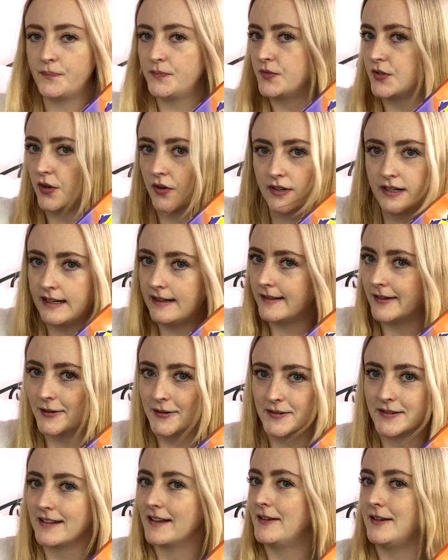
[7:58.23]
don't eat
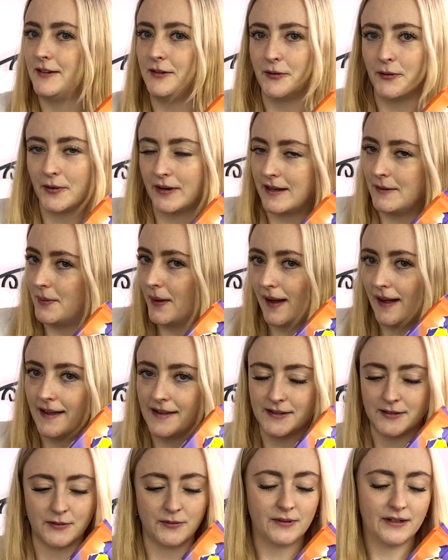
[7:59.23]
those Yorkie
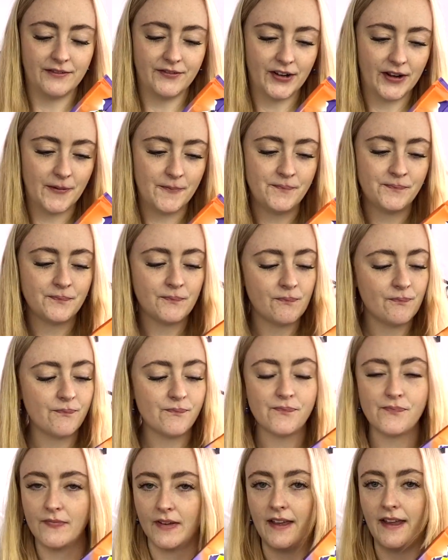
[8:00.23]
bars or whatever.
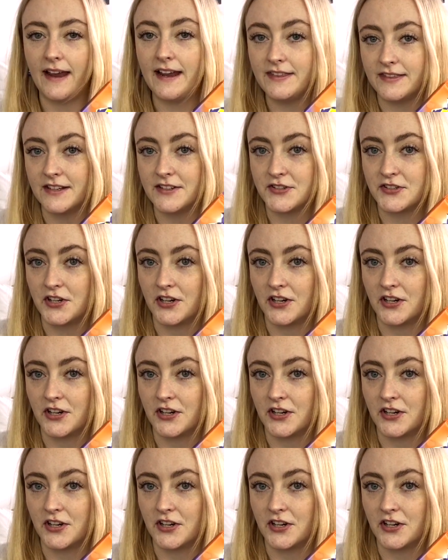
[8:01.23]
Eat this